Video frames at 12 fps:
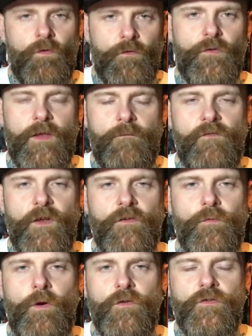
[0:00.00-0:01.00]
once they'd
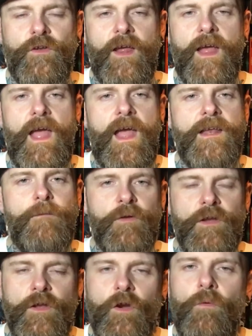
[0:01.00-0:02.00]
finished watching it.
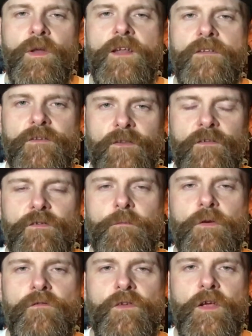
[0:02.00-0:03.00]
Anybody going into
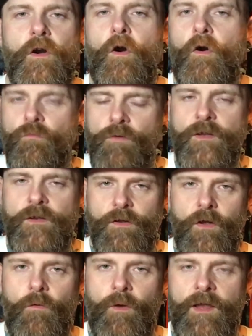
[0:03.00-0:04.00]
this movie
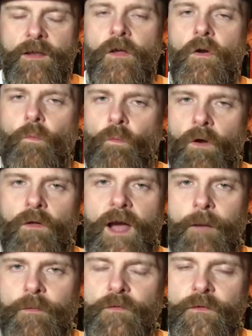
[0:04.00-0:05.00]
already knowing
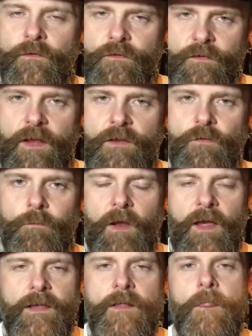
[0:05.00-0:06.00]
what happens in the
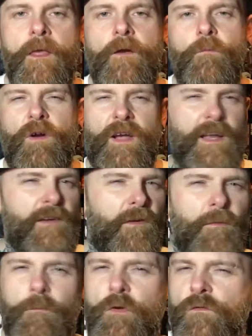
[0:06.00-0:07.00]
stage play will
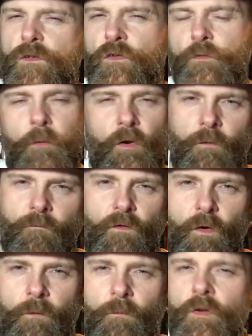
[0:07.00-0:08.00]
kind of have the movie
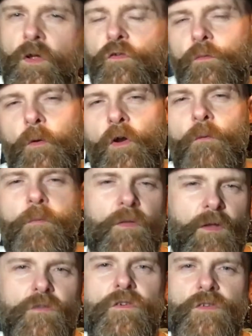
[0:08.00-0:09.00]
spoiled for them. Well, not
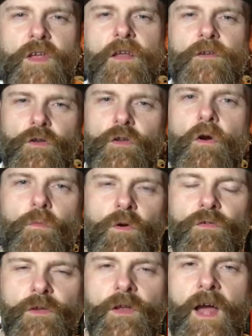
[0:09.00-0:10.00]
spoiled, but they'll just kind of
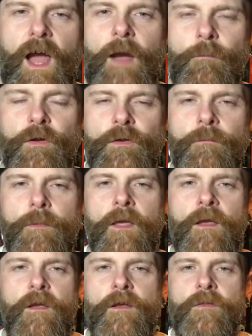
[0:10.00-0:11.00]
know what's going to happen.
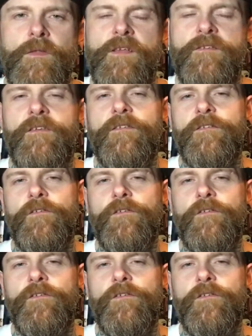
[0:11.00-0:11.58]
This